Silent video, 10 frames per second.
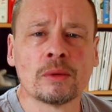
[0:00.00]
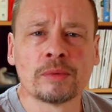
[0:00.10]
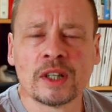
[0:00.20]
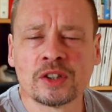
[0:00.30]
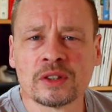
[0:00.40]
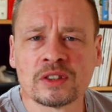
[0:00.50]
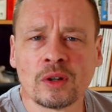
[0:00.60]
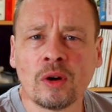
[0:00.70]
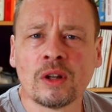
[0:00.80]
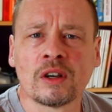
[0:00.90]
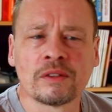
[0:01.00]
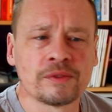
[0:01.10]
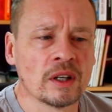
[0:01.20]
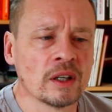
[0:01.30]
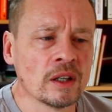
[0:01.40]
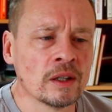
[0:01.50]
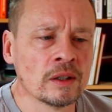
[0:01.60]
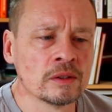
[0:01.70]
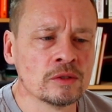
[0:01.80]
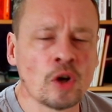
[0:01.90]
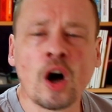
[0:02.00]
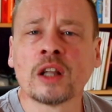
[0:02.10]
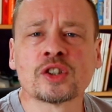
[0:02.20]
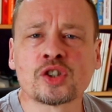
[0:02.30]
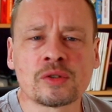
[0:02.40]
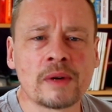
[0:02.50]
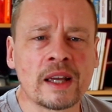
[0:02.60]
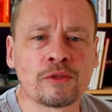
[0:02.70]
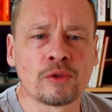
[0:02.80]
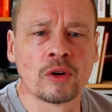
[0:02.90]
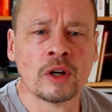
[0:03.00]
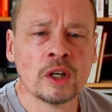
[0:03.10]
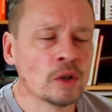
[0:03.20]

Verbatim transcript: cooperation is a whole lot of knowledge transfer,